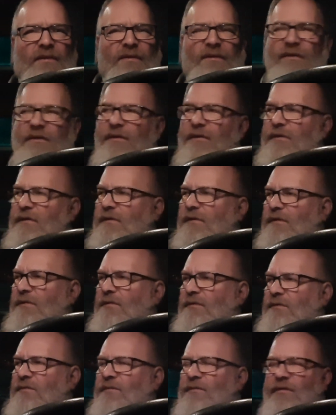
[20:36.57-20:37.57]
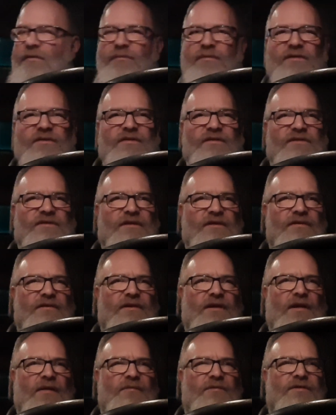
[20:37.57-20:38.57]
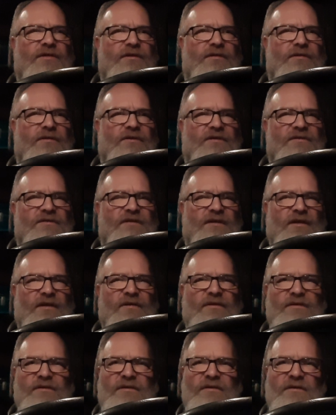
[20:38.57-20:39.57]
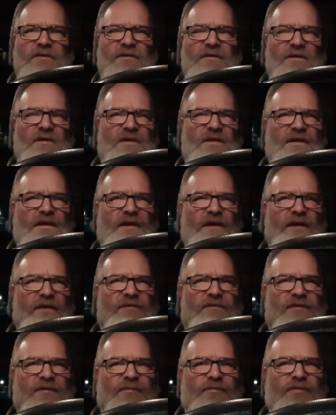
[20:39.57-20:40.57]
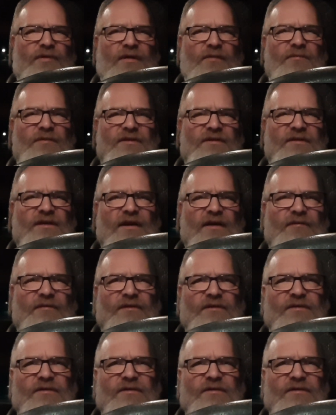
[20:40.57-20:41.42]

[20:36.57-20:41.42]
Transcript: It'll be just in time too, because I have an appointment to have a tooth pulled